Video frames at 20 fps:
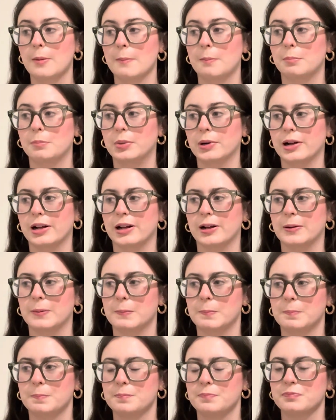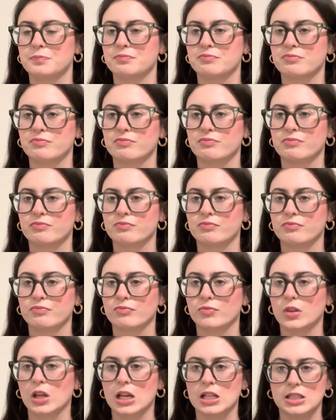But
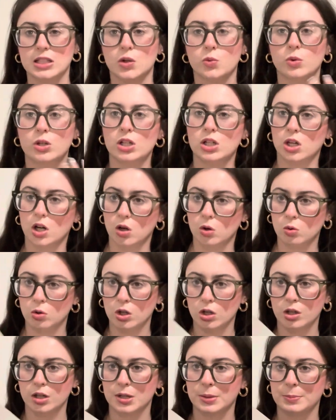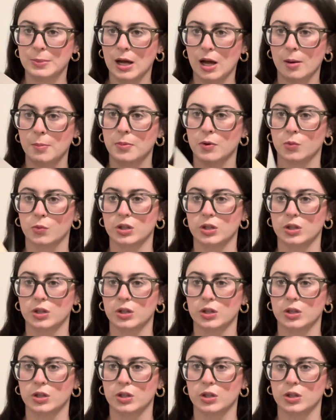it's like we know a good amount, but